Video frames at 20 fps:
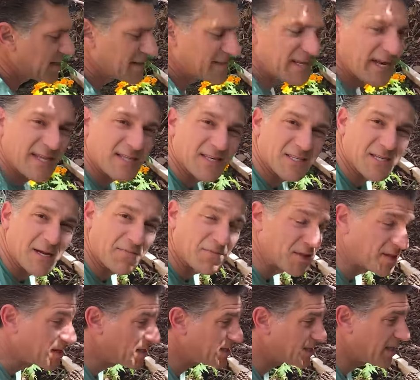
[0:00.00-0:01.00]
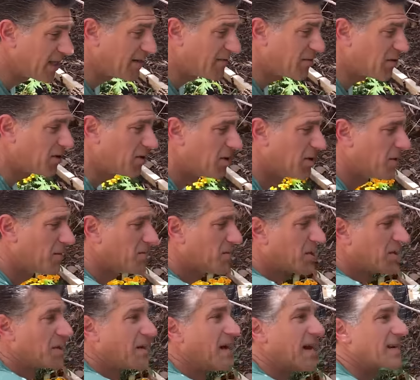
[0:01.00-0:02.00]
to stake this up to this level,
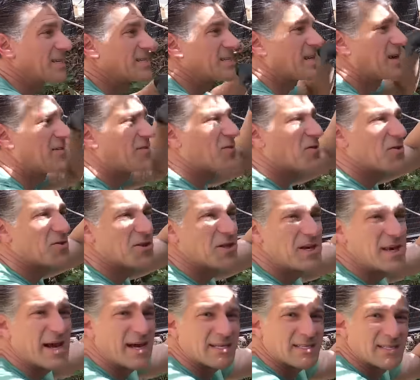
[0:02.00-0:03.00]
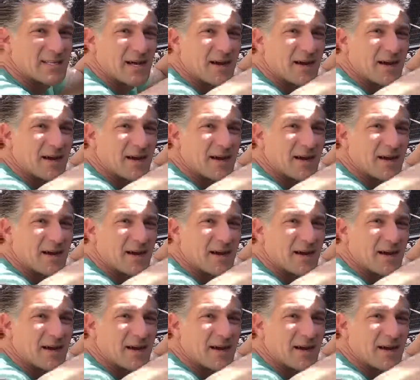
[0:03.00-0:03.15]
the next level, the next